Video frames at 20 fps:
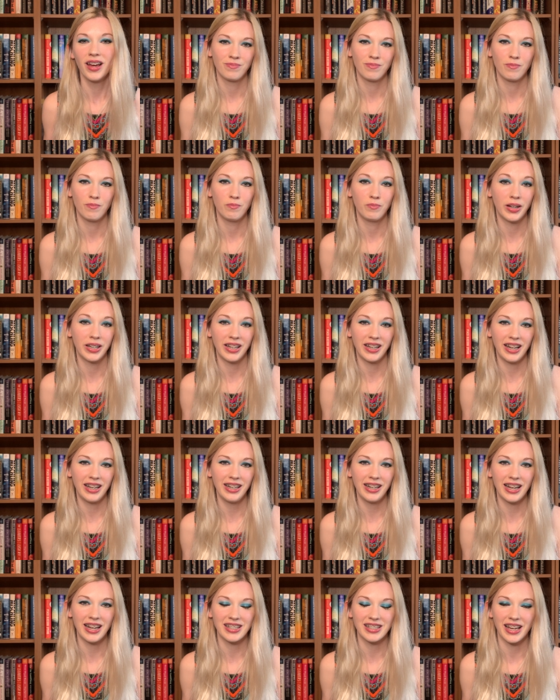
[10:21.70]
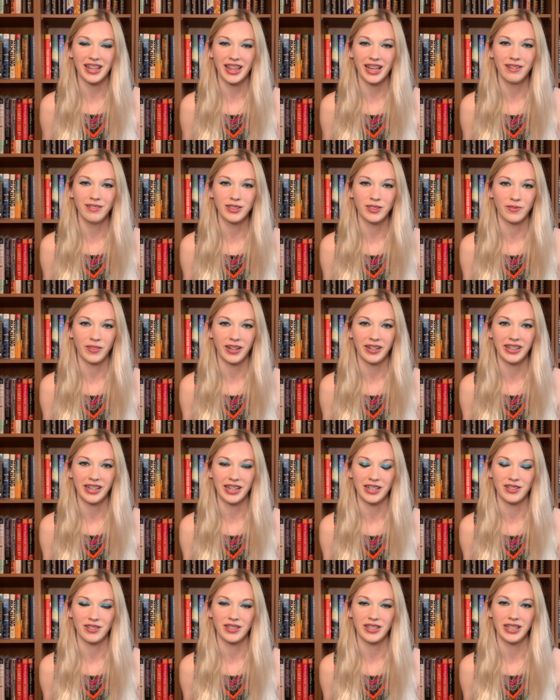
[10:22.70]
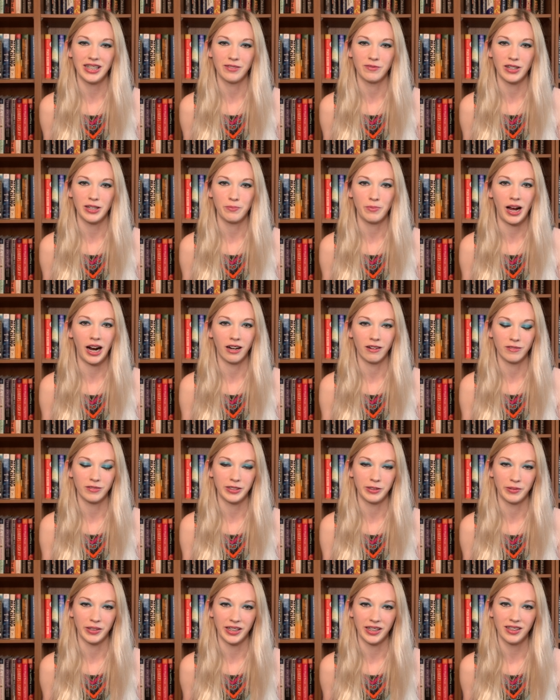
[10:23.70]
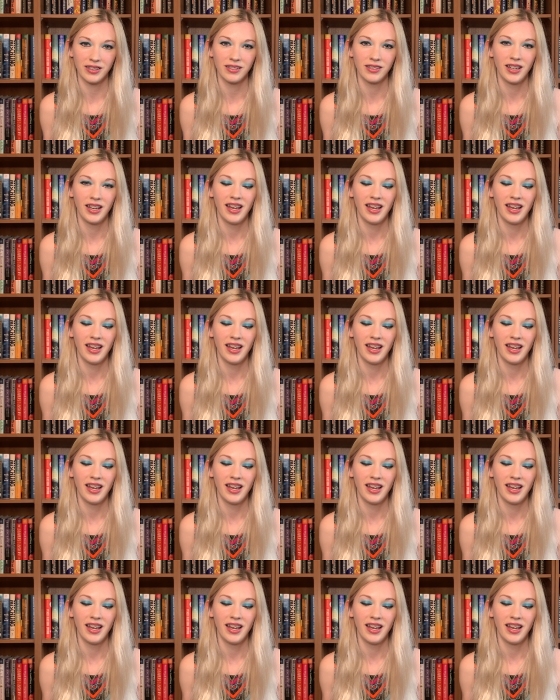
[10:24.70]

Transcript: But in any case, I thought it was very interesting and very powerfully written.